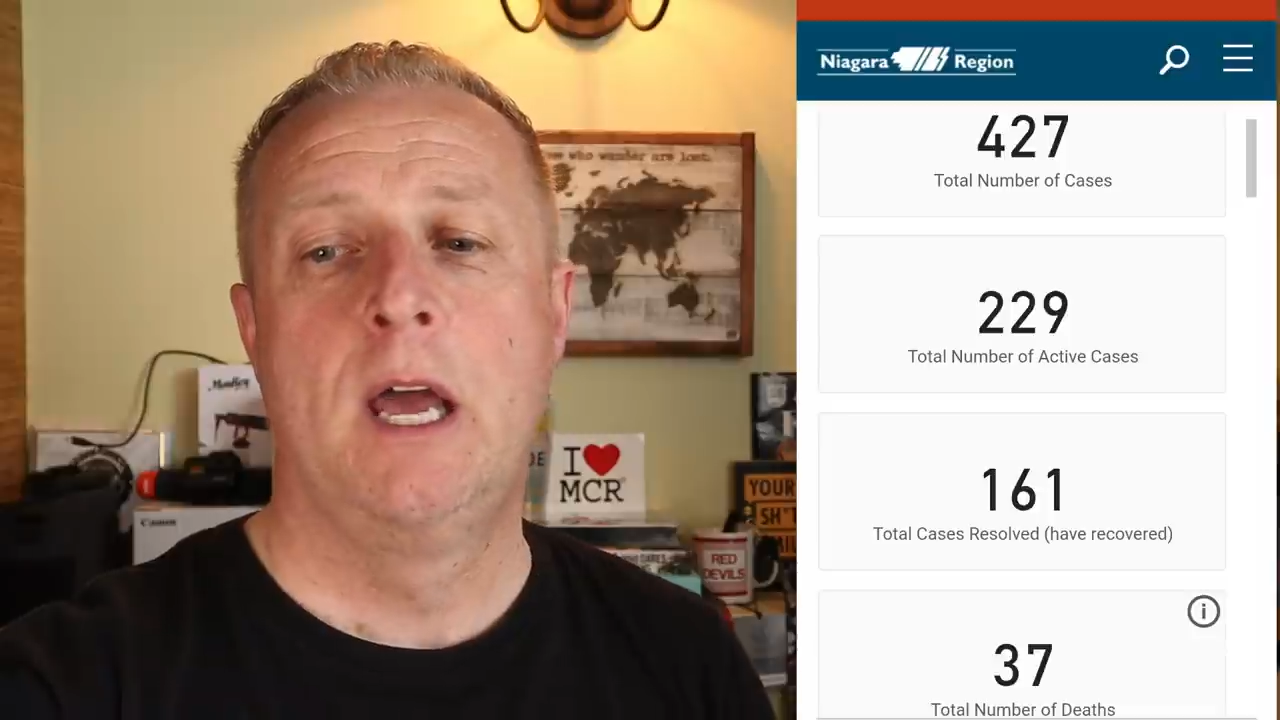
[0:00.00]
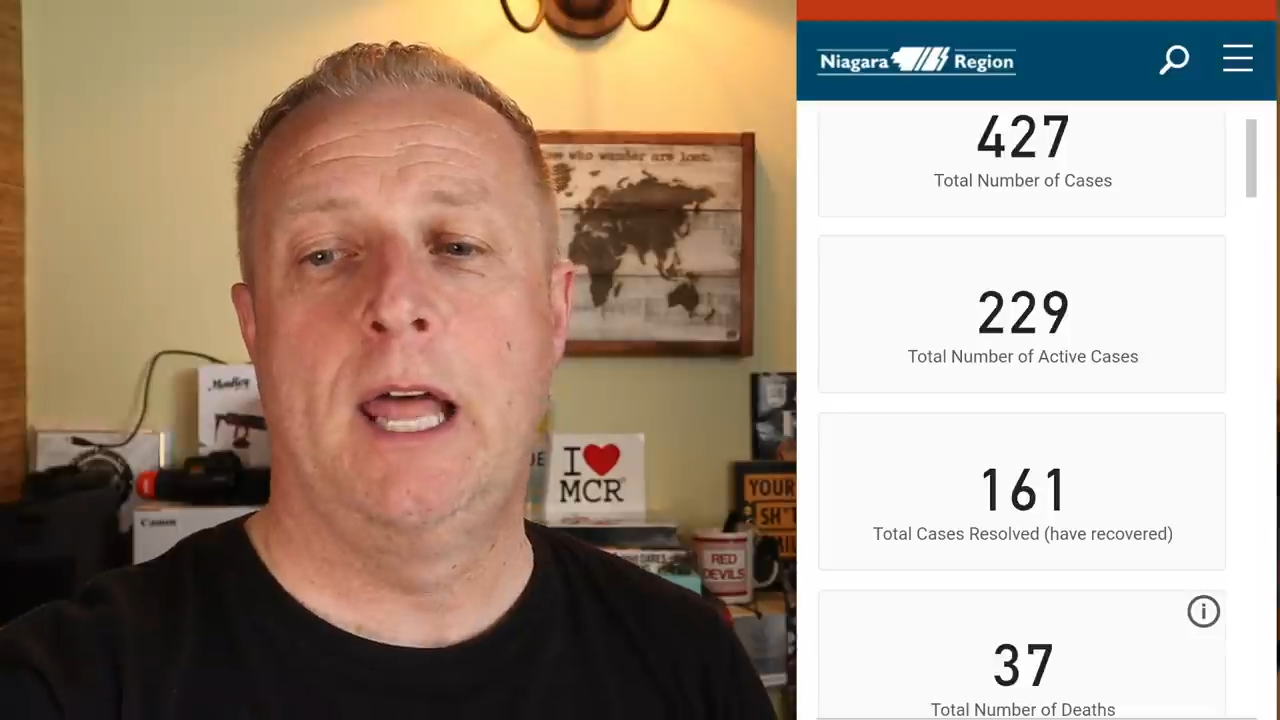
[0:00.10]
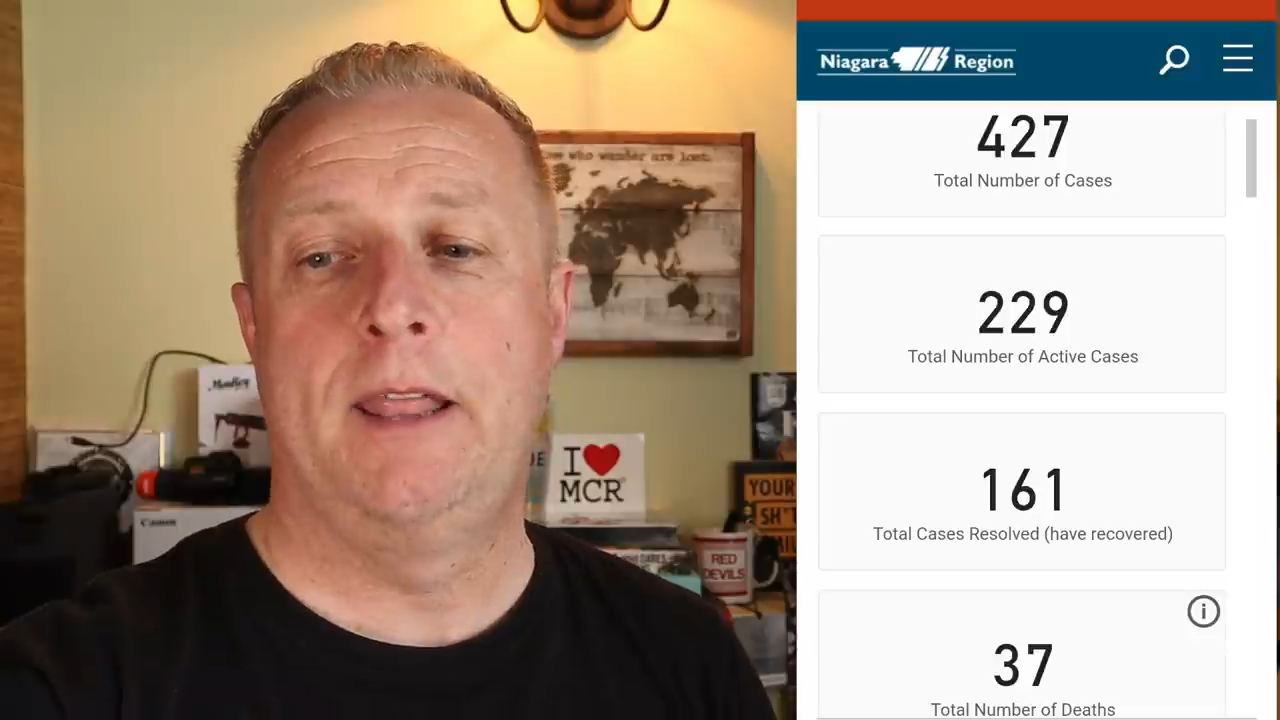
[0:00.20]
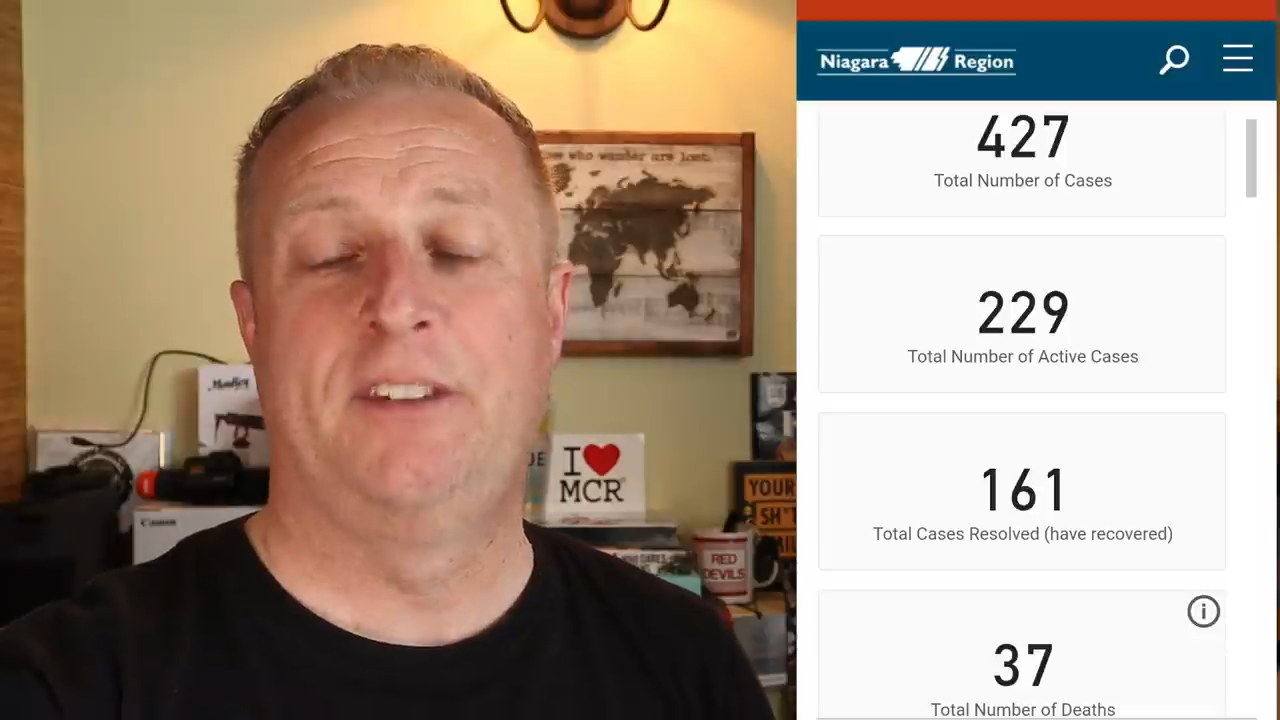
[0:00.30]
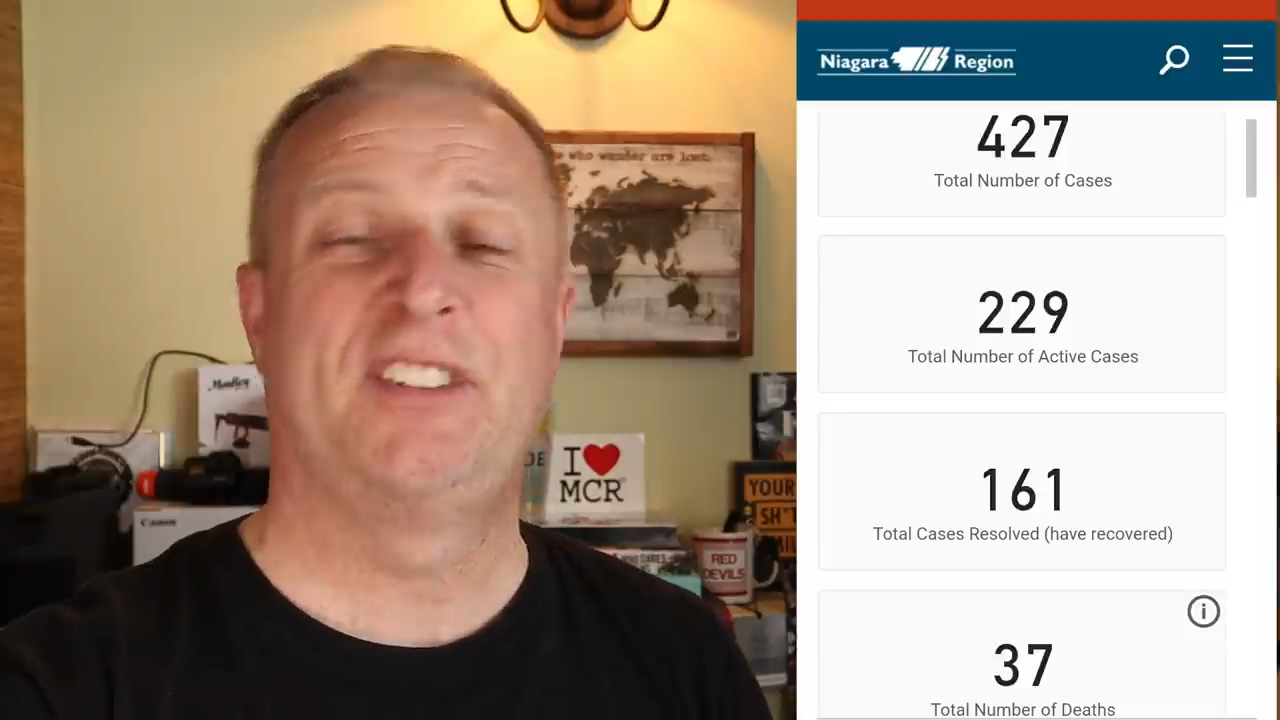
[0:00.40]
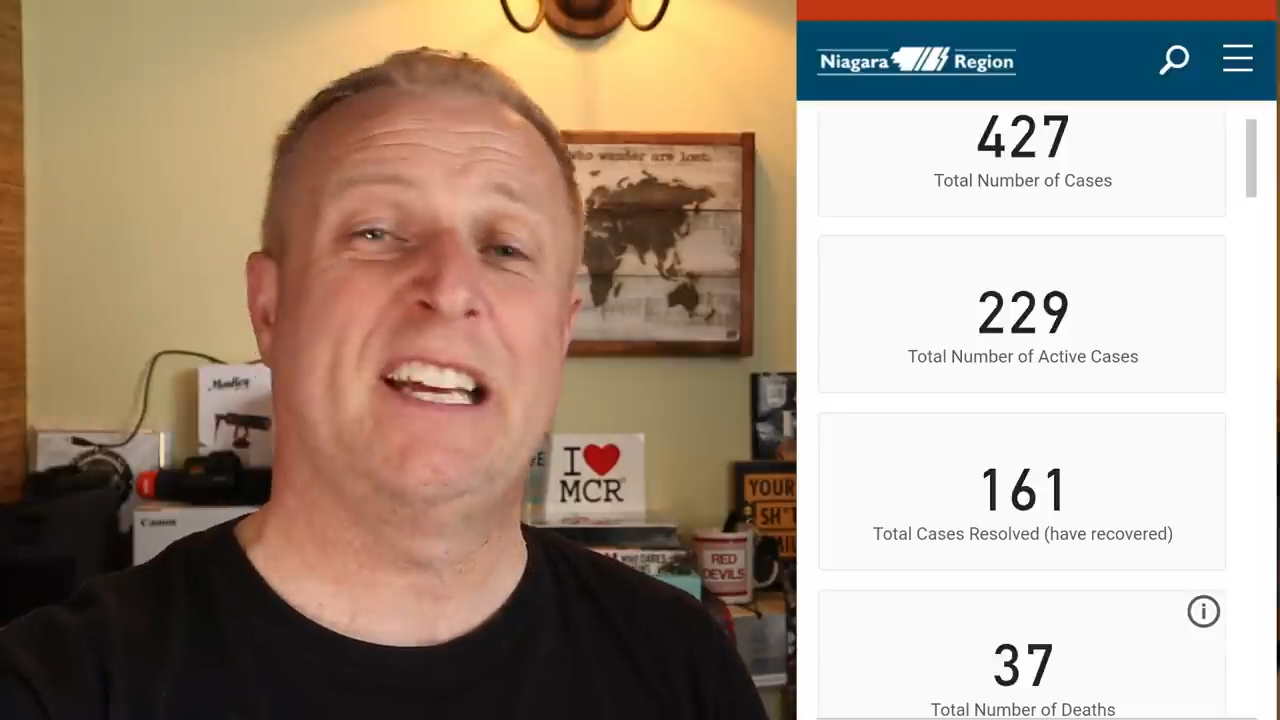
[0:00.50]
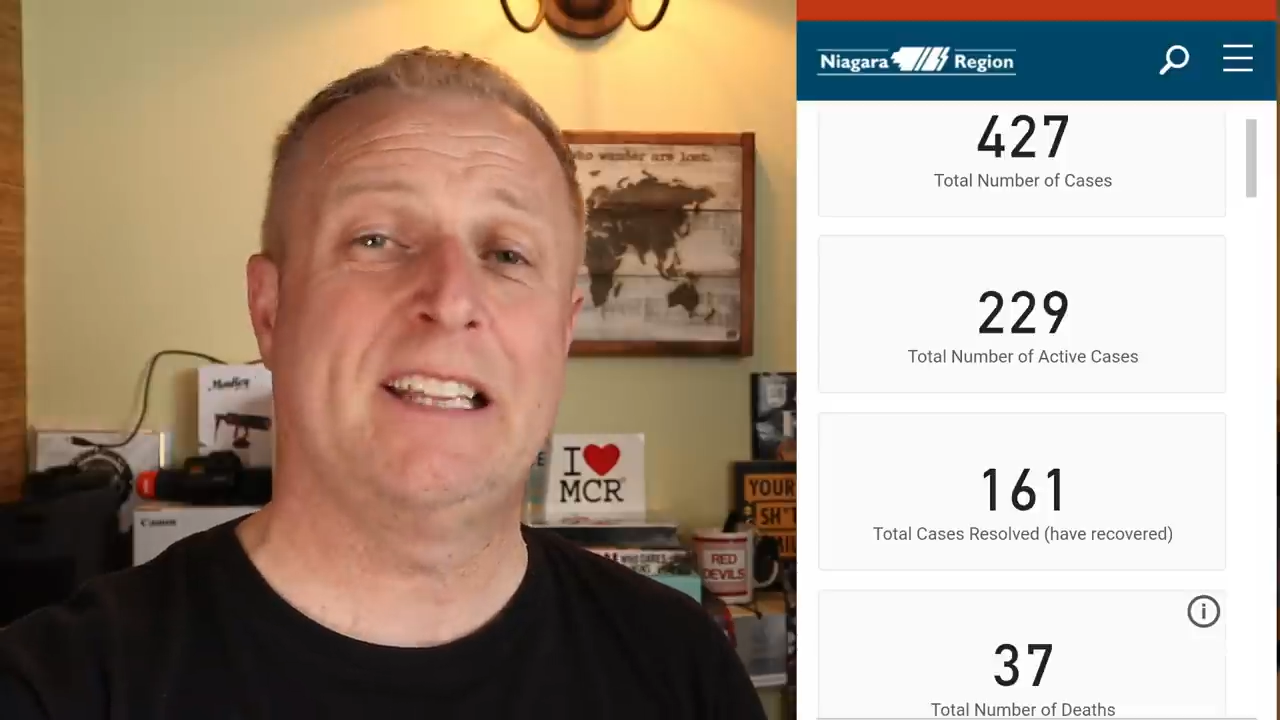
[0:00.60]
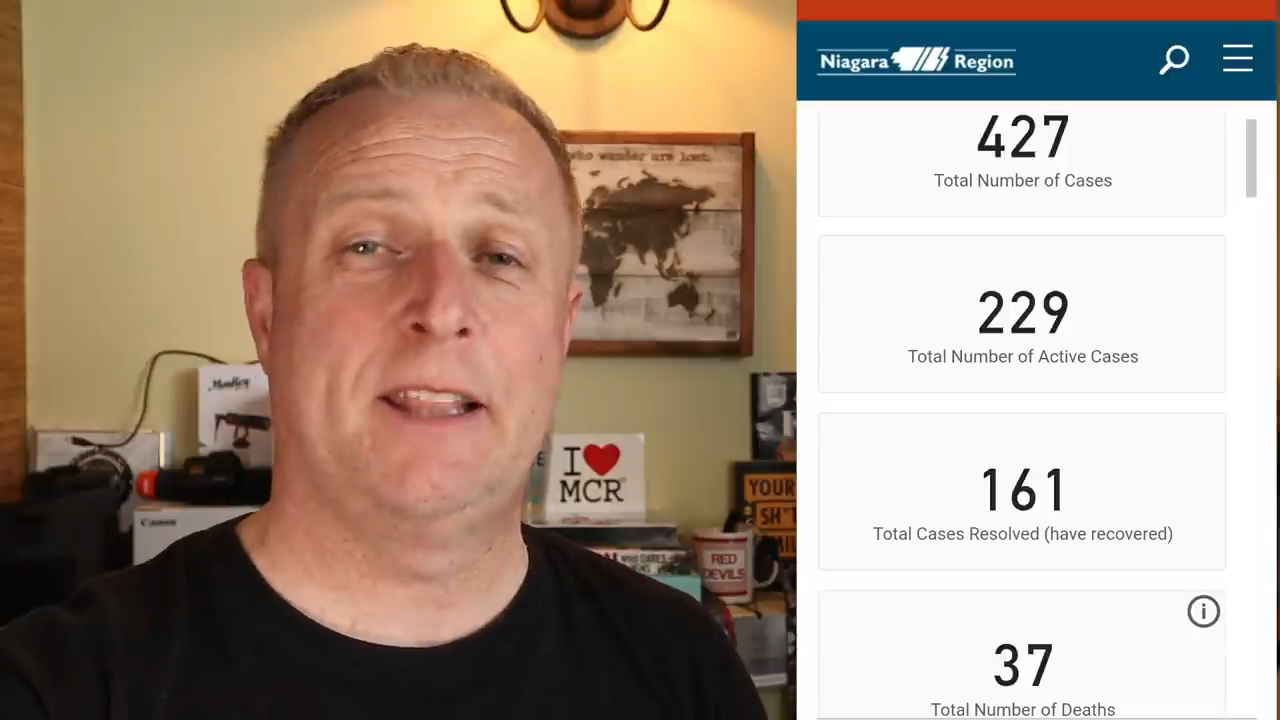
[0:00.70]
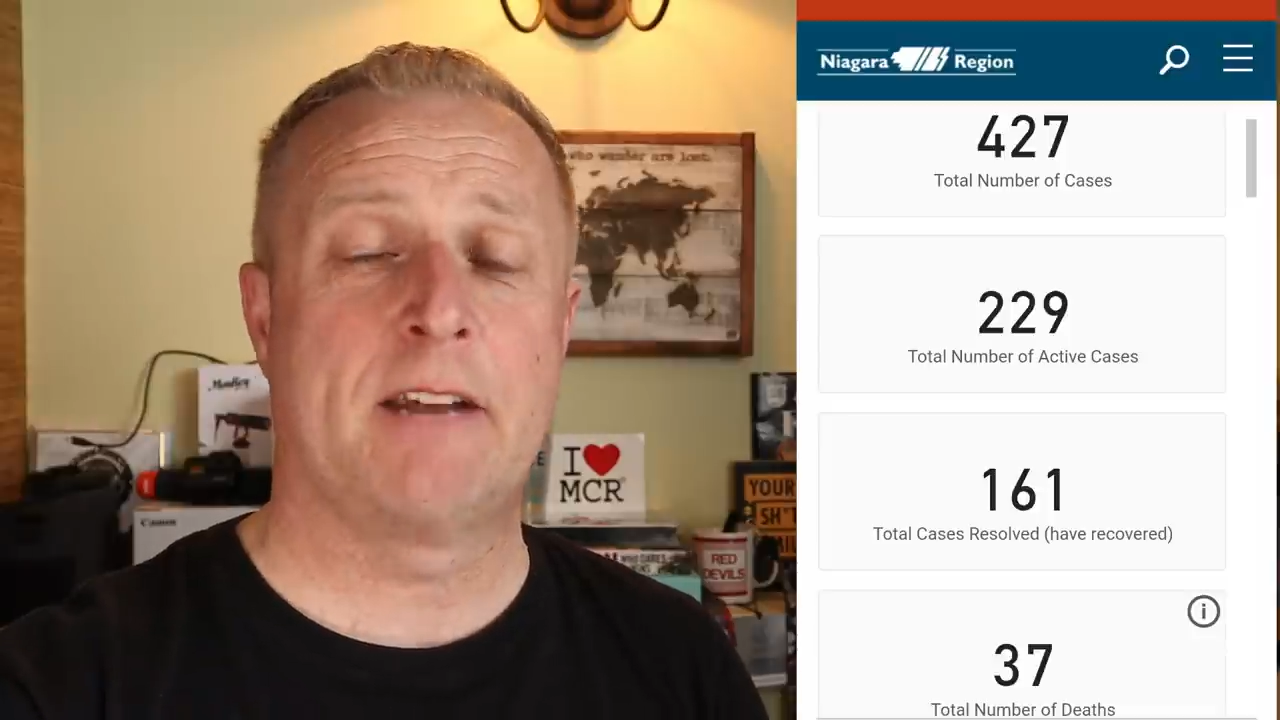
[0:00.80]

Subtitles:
And then sadly,